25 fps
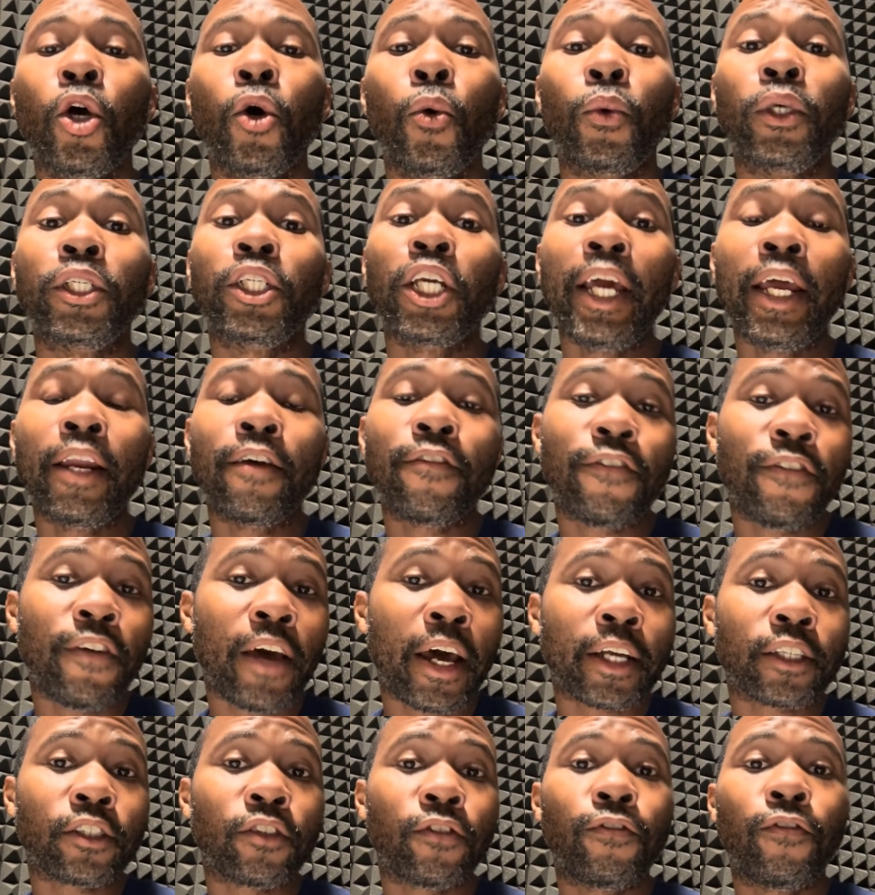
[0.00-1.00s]
which in
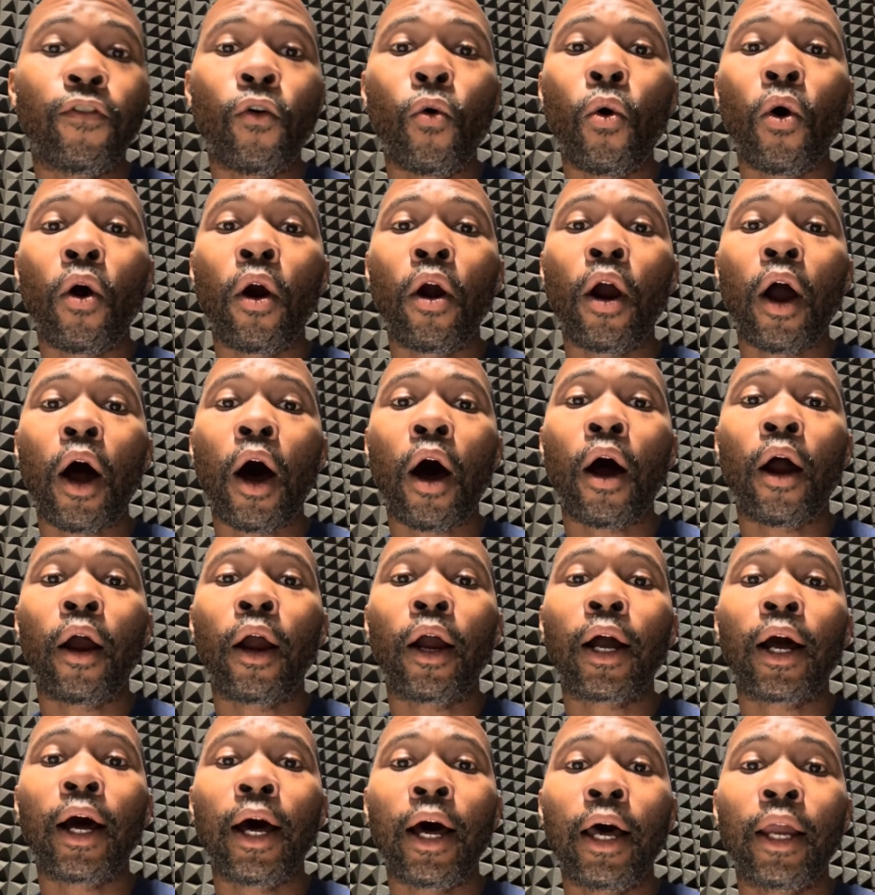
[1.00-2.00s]
effect for our
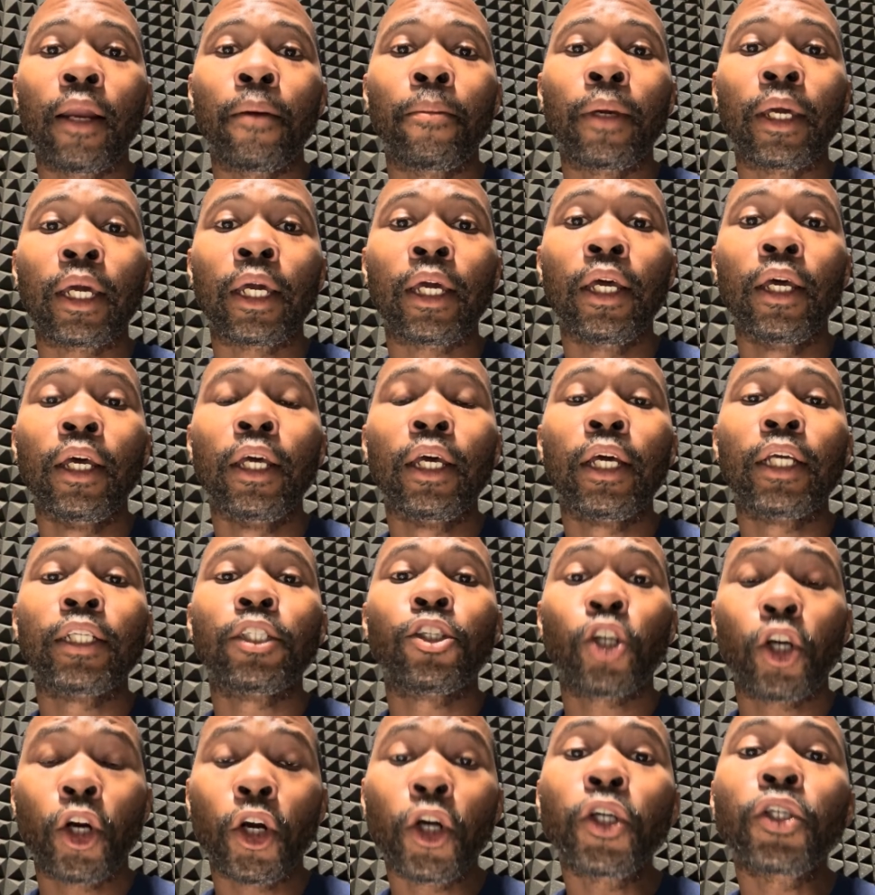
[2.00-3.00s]
economy
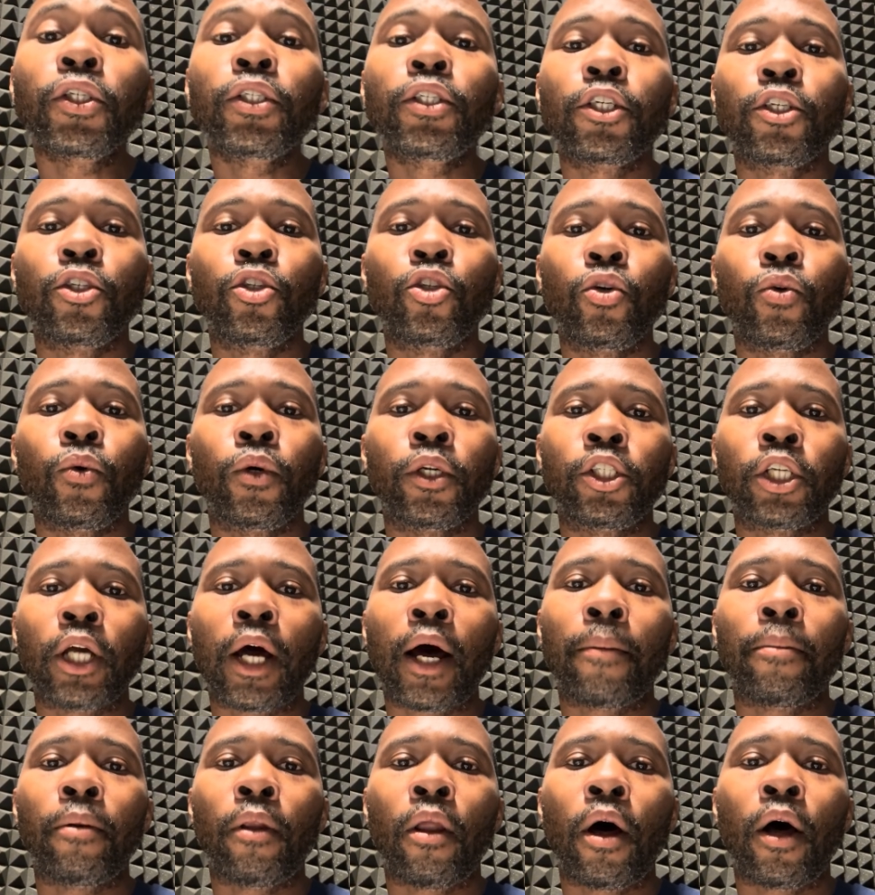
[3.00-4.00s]
turns into a
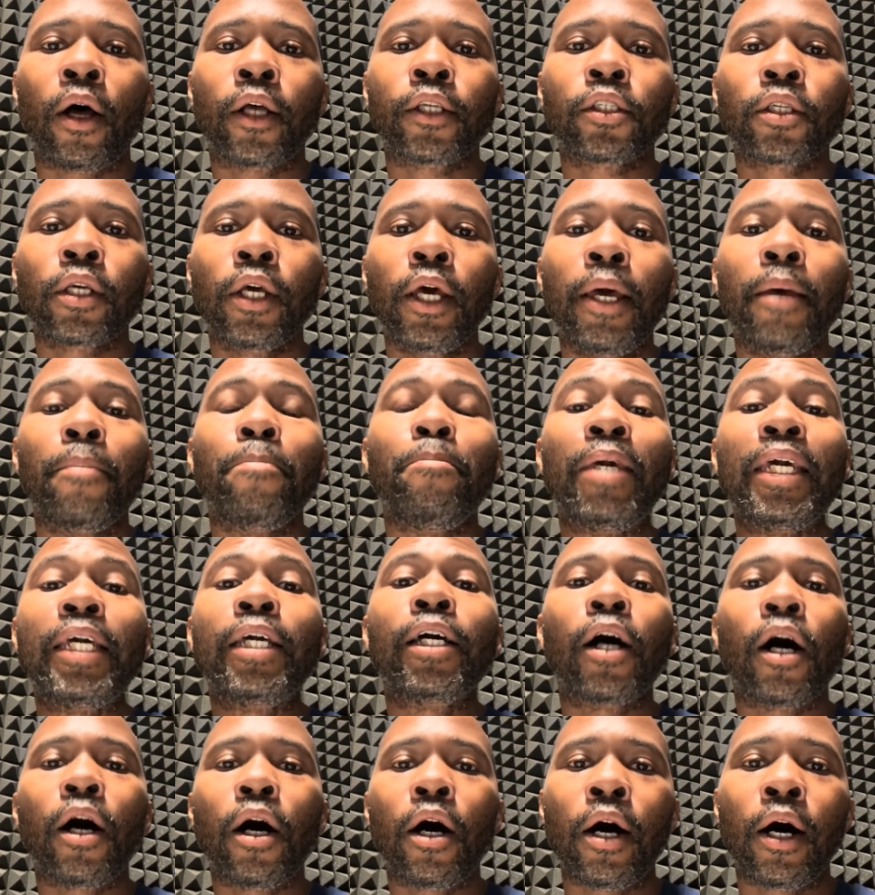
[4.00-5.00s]
job loss
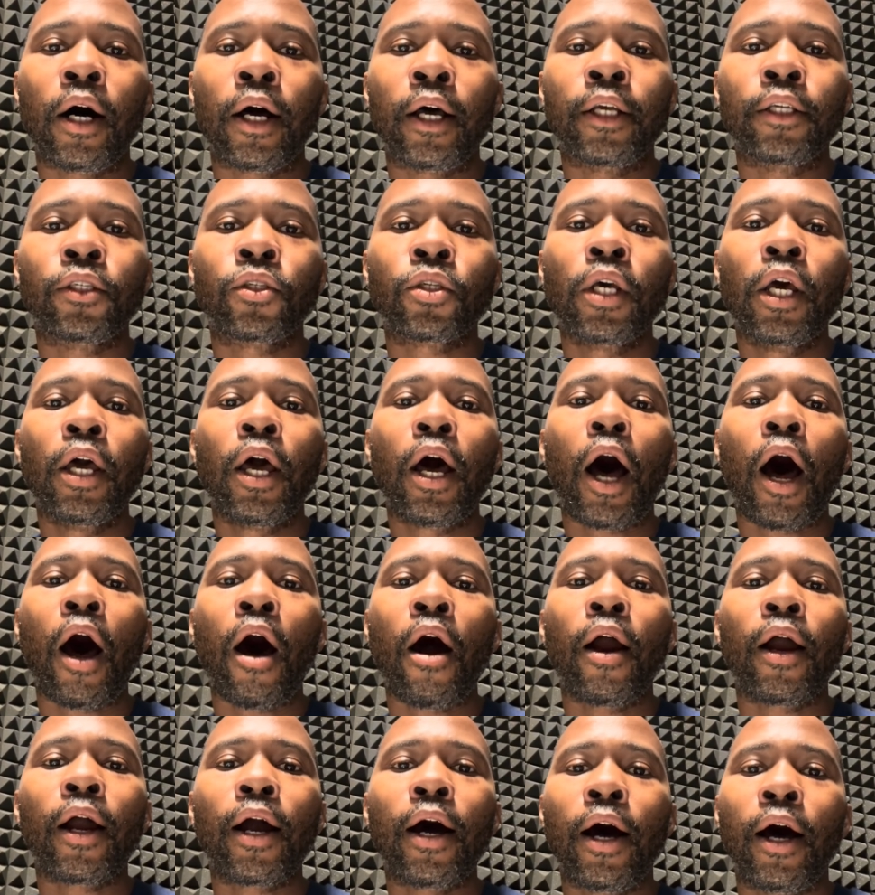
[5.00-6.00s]
because
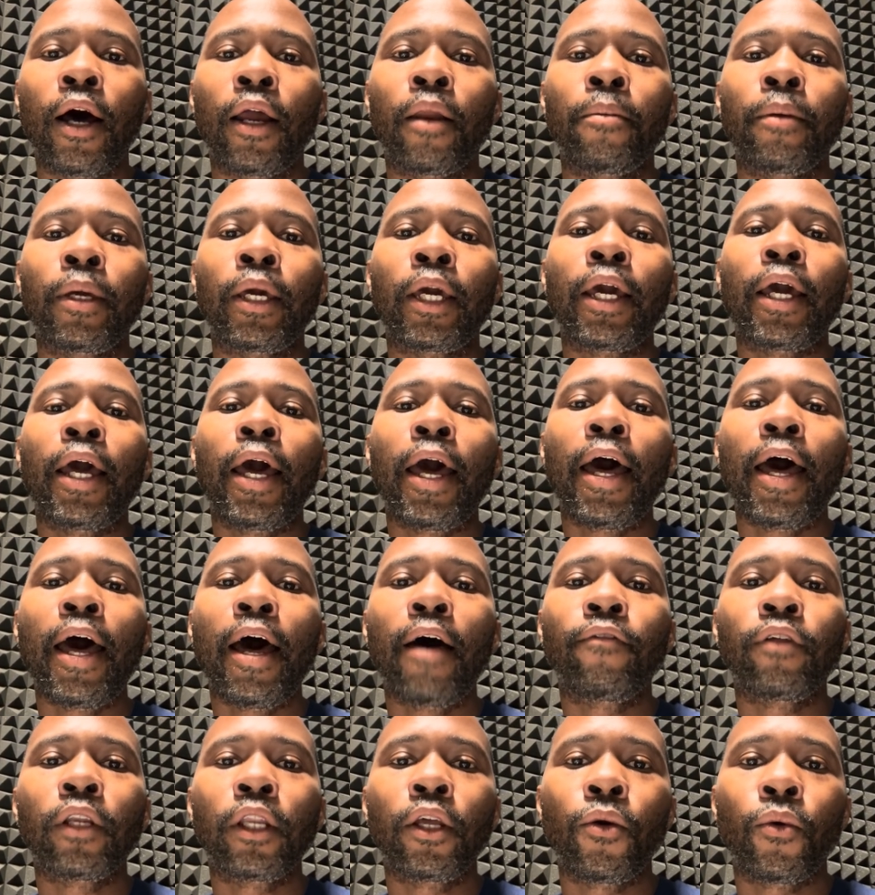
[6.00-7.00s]
our economy
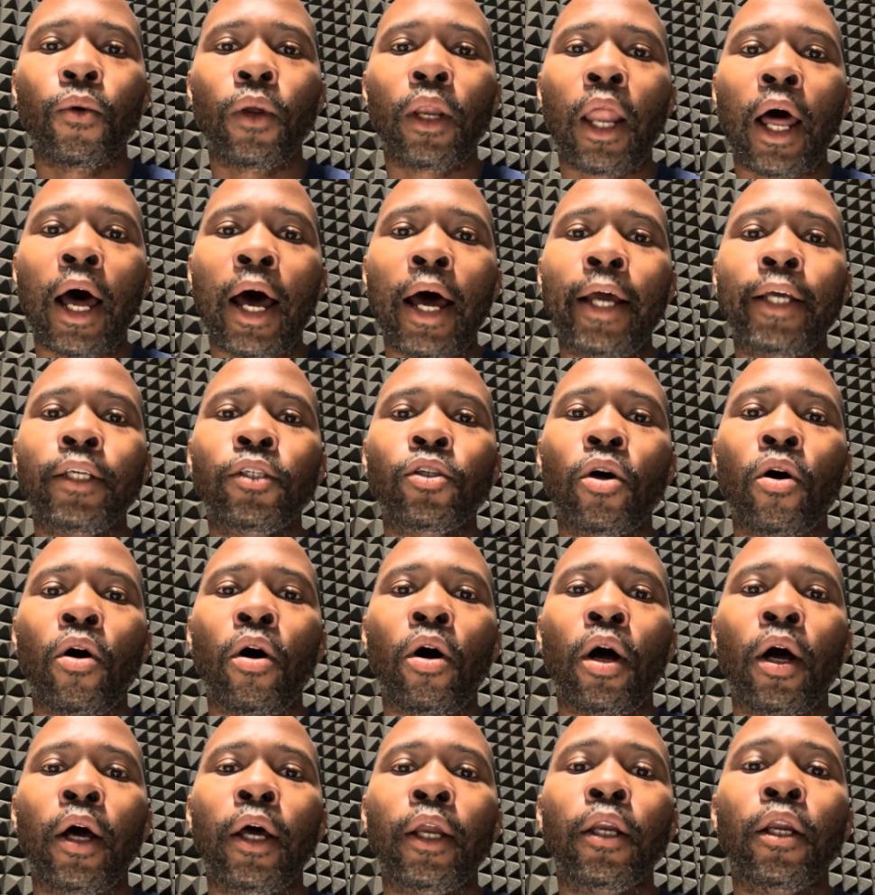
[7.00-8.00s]
heavily relies
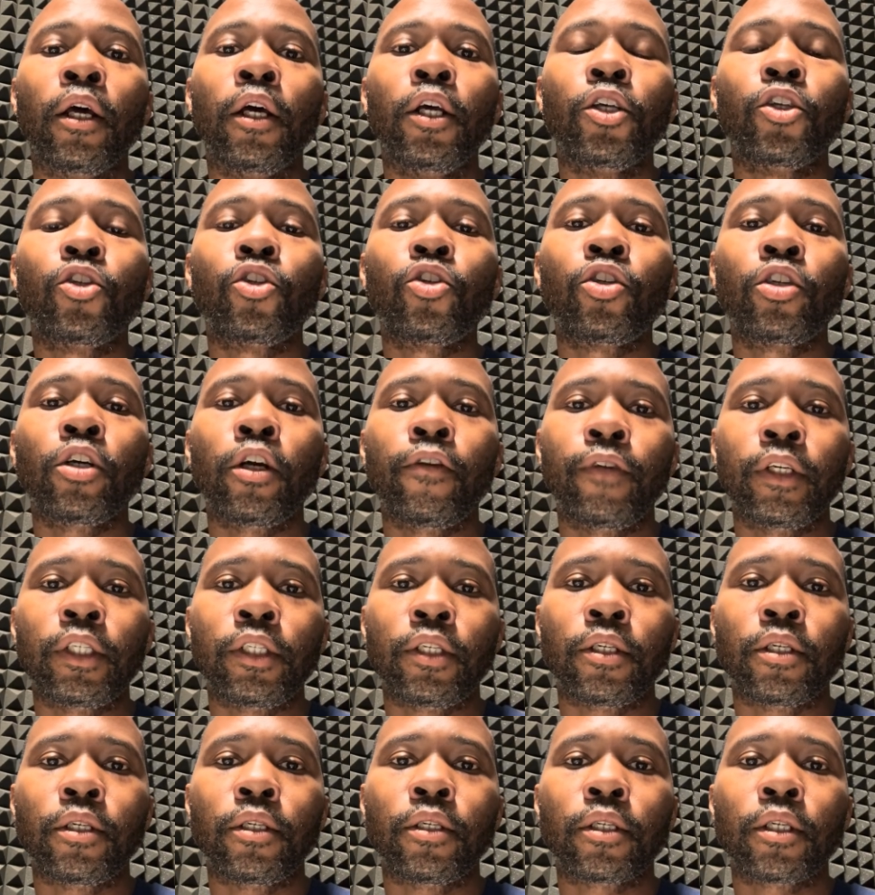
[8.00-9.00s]
on
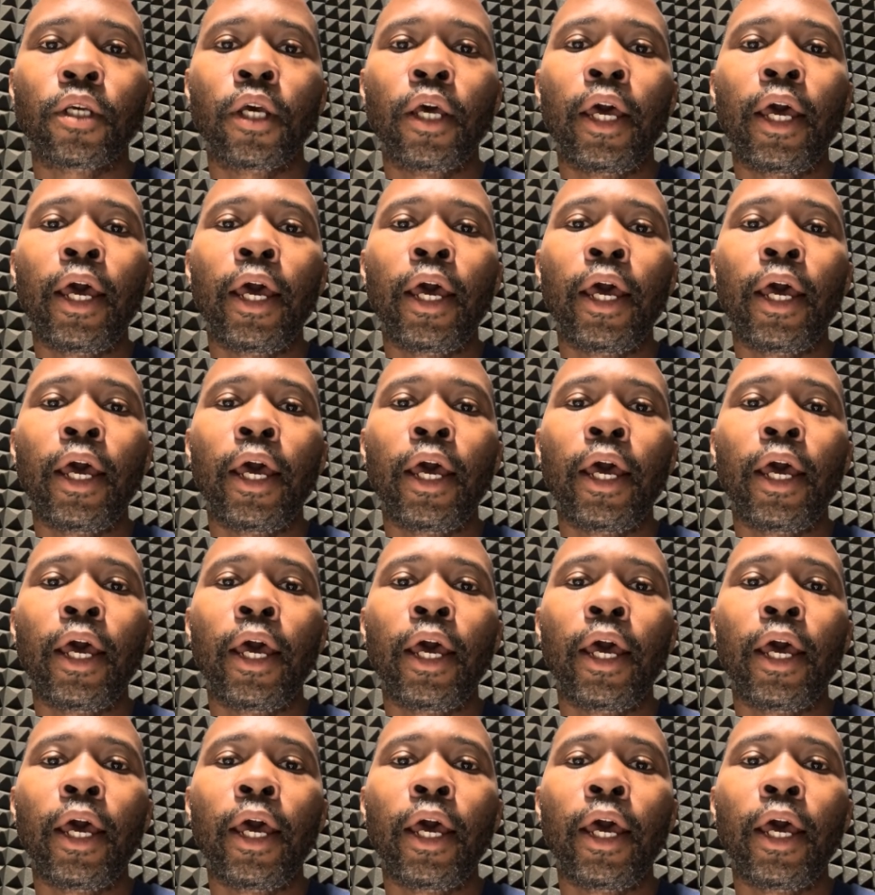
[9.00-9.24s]
services.